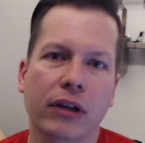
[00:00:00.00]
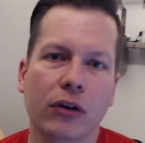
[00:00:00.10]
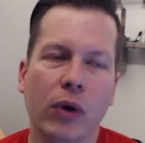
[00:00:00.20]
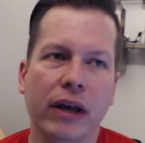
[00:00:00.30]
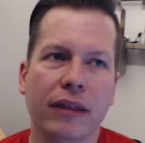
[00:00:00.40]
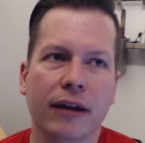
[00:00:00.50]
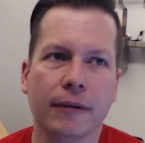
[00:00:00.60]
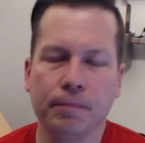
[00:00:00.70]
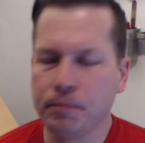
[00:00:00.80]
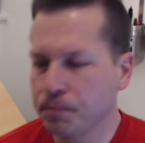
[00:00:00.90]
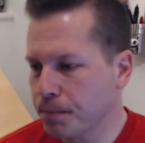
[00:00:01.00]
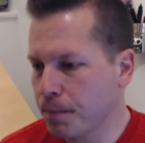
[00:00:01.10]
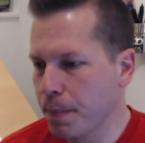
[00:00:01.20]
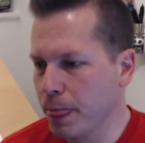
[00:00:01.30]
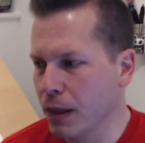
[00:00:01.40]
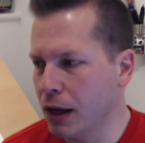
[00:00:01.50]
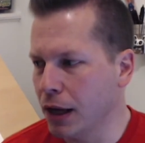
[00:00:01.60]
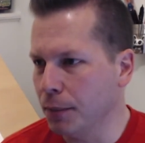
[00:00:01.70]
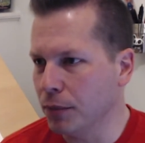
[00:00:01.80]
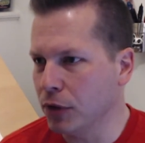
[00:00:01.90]
a way that,
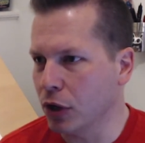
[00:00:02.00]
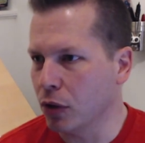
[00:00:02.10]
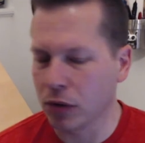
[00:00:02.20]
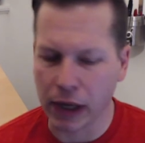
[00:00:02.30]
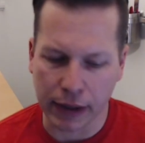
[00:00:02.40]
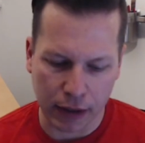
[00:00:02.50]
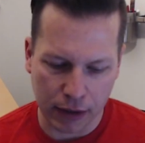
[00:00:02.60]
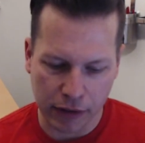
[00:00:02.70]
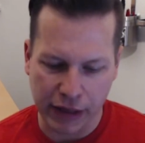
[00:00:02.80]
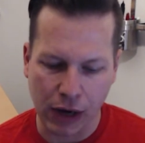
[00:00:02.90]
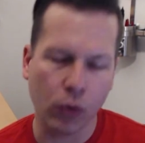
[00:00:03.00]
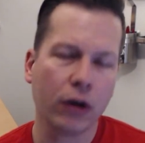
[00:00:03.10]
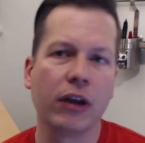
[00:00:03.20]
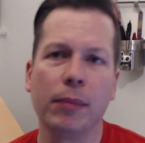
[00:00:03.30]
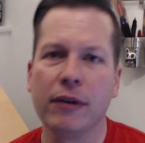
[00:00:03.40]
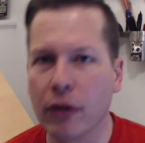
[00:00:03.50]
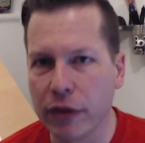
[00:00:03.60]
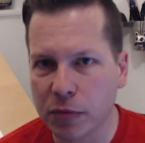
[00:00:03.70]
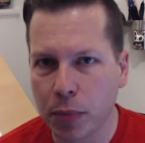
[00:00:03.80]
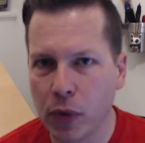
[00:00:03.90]
like that worked up until
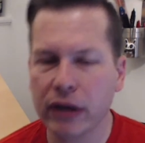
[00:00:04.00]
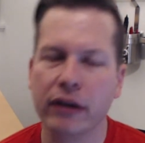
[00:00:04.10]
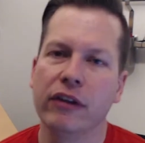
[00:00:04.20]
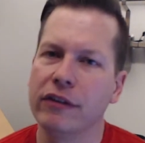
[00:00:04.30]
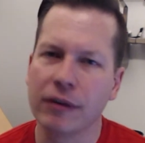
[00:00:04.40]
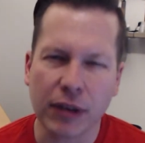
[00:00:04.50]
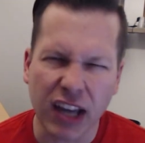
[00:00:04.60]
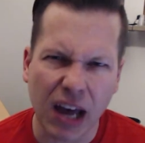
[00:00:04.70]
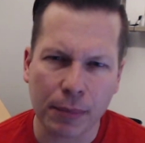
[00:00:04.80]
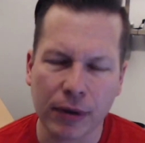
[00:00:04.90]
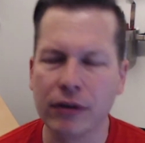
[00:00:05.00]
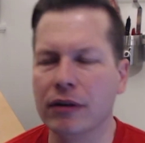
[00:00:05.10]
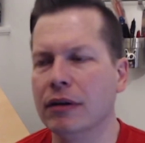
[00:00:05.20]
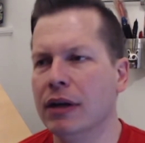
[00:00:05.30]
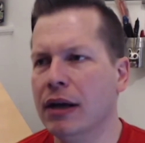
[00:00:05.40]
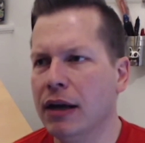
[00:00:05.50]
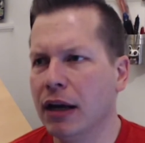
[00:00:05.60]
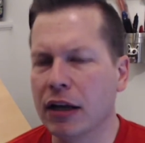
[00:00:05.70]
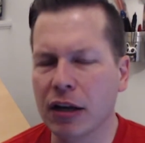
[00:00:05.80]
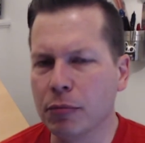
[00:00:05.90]
this point, and then something happened and
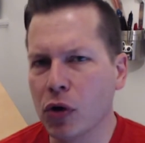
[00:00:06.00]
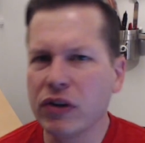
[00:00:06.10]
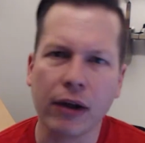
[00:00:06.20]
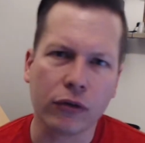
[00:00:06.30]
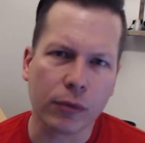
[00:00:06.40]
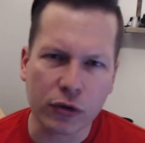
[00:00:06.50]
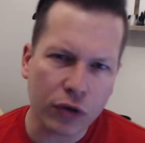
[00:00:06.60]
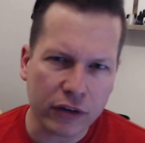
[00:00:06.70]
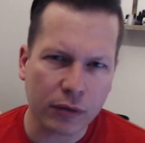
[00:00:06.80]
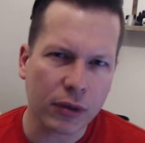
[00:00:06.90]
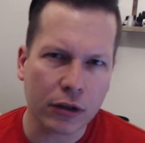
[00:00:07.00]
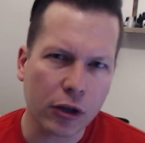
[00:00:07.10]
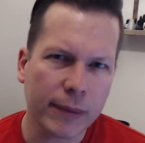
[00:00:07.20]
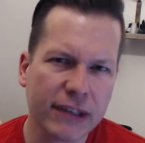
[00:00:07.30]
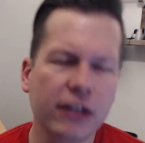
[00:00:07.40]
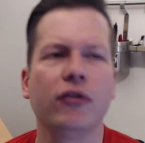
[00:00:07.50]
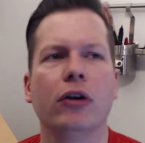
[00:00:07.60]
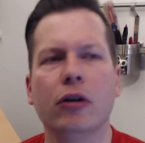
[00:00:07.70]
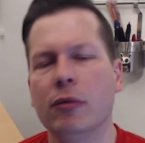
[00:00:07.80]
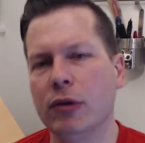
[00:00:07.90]
it kind of broke down. So I'm going to try something a little bit
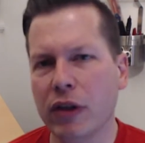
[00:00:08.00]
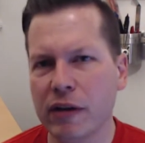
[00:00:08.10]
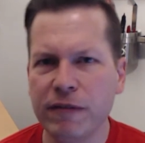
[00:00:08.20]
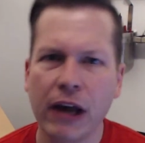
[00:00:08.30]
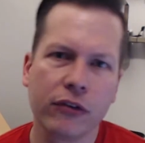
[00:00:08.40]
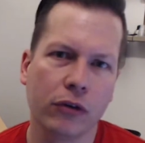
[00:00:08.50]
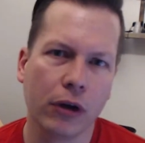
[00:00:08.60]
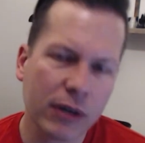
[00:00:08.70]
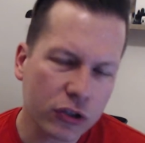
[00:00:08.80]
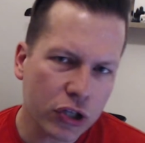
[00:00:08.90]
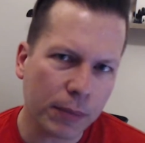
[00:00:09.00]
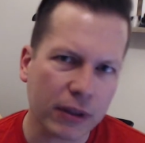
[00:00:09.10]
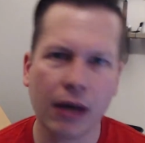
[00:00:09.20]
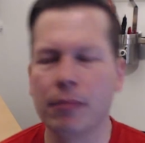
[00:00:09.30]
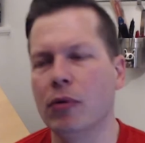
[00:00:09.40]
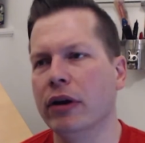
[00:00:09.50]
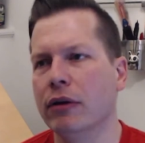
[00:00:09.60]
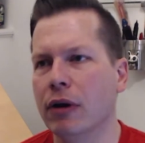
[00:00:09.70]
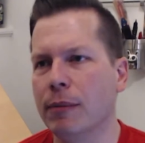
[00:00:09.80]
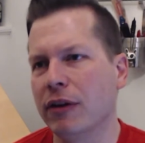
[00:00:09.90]
different, or I'm going to do that faster, or I'm going to jump at that point,
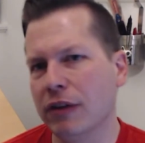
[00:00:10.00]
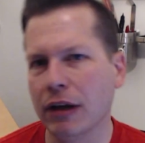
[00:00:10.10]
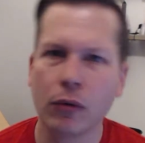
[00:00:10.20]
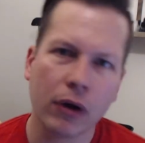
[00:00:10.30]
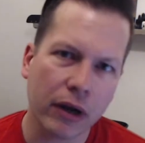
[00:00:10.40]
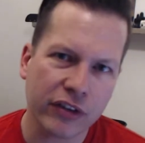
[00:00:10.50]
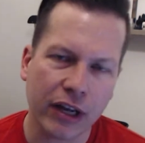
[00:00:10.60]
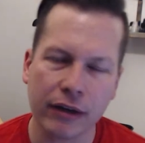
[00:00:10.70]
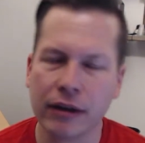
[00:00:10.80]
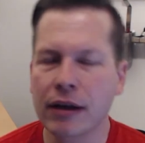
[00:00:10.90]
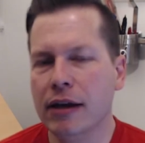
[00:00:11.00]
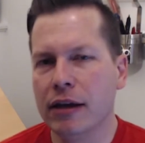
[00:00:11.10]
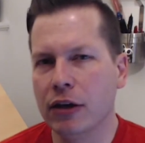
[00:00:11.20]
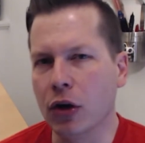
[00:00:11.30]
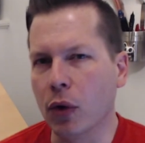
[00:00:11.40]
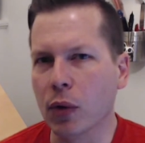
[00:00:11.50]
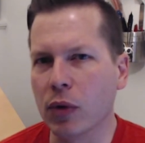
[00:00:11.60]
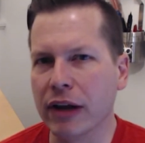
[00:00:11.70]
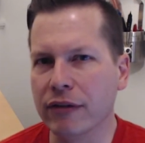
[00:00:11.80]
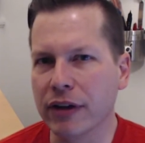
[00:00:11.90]
or I'm going to zig where I zagged, or
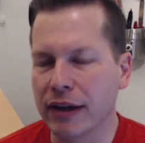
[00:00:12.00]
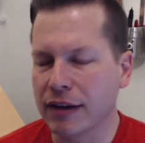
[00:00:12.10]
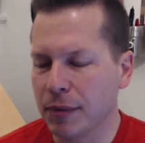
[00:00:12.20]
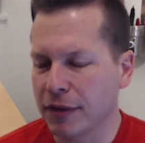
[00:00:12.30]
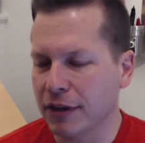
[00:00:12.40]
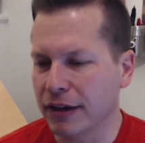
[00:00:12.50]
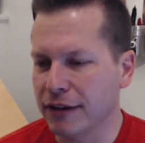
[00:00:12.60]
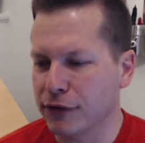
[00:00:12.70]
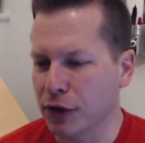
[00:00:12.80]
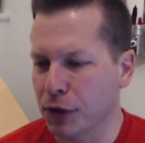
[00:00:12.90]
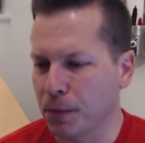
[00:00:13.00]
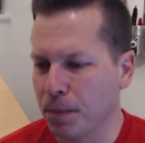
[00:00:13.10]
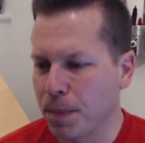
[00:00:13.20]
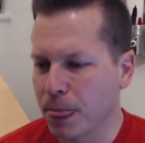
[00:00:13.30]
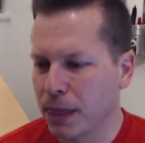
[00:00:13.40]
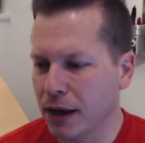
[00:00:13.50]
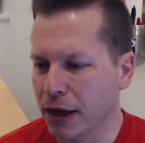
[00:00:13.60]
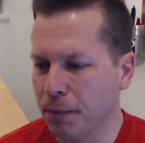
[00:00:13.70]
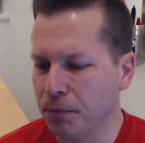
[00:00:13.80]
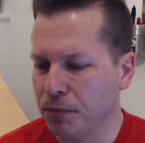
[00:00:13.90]
whatever, that type of thing. And so,
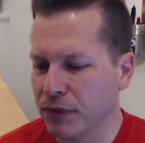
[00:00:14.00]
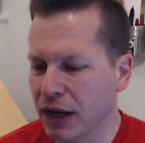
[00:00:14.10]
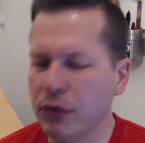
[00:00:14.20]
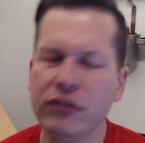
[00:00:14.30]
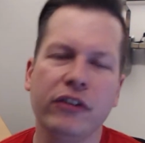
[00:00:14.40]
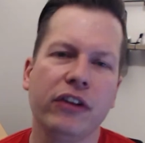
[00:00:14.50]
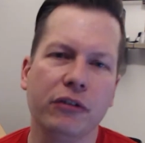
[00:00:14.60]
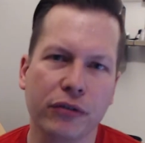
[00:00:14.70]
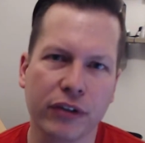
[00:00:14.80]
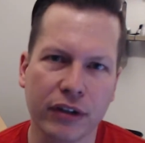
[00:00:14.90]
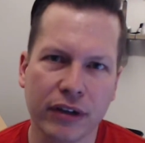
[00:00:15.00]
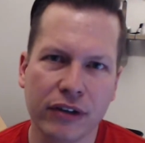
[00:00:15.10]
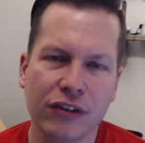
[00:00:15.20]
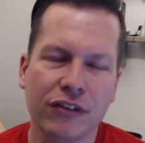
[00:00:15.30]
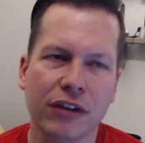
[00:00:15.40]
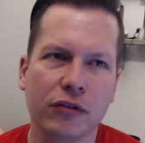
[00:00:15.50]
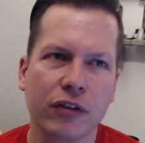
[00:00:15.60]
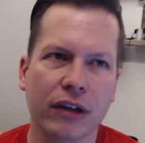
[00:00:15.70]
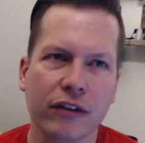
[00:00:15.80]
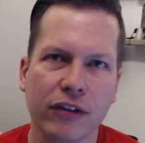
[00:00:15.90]
anyway, it's just interesting. It's just
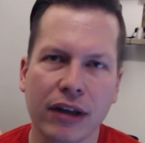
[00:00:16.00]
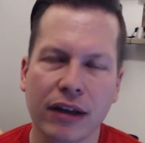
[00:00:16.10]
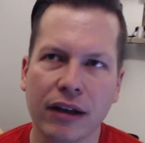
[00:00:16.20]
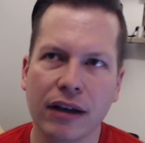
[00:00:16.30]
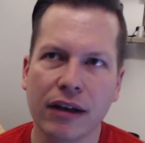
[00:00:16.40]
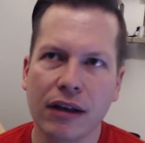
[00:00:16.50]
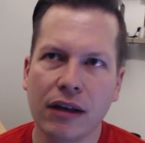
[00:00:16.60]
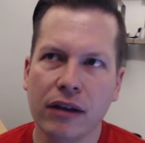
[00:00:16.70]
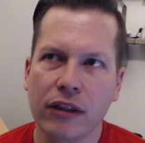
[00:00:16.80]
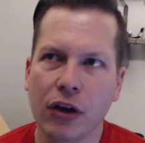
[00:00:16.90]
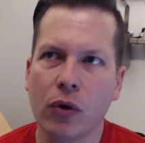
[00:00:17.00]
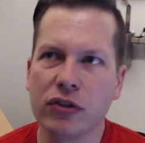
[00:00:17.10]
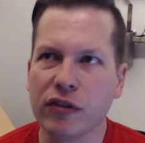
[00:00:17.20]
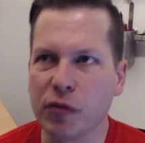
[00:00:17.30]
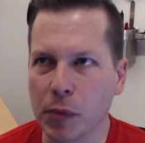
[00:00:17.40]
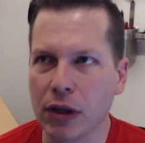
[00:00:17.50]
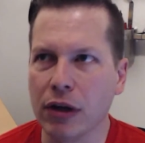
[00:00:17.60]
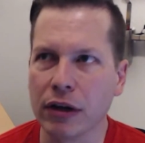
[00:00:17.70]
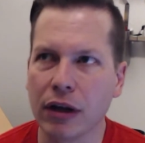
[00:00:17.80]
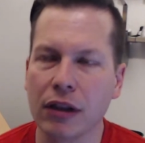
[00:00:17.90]
interesting because I get that question from a
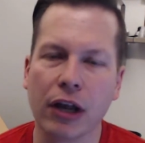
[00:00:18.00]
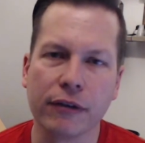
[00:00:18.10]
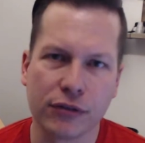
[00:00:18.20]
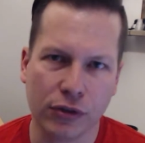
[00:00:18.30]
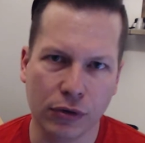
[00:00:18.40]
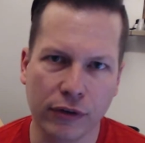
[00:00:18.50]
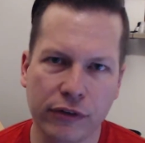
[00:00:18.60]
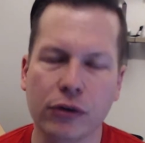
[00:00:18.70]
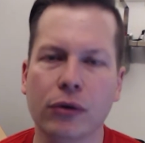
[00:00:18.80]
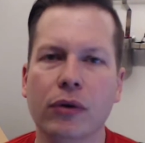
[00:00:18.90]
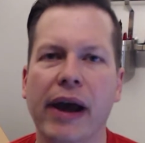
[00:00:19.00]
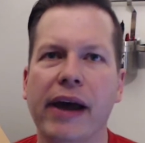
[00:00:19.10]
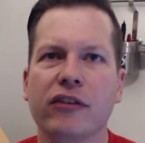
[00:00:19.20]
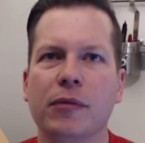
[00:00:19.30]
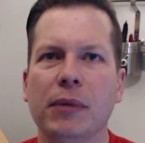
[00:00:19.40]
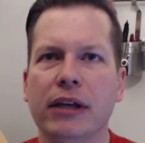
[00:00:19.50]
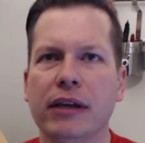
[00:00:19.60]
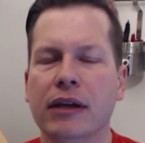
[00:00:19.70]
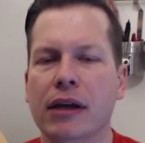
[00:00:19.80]
lot of students who ask me,